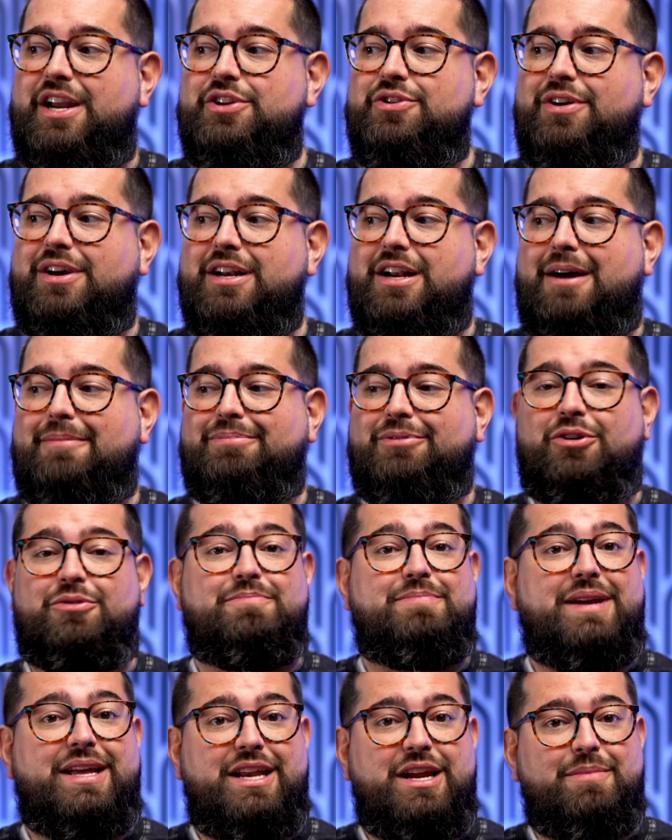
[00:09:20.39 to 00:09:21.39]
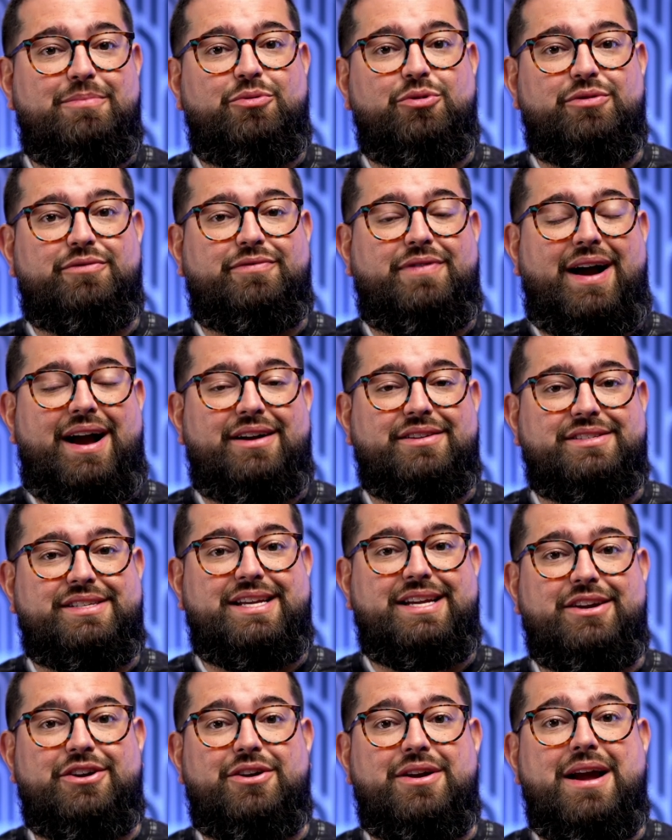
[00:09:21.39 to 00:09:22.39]
you can upload media board files
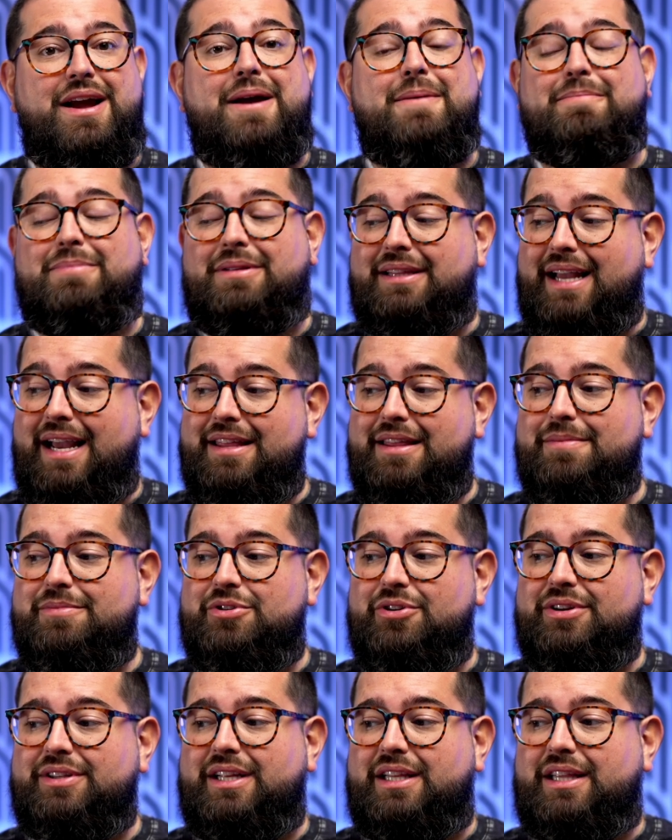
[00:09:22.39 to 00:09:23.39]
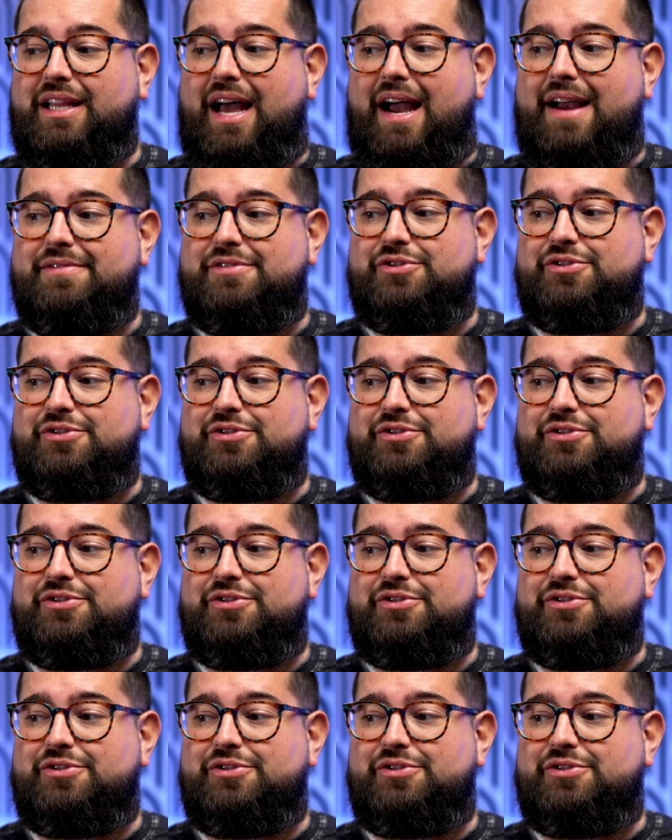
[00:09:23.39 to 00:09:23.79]
here, play them during the live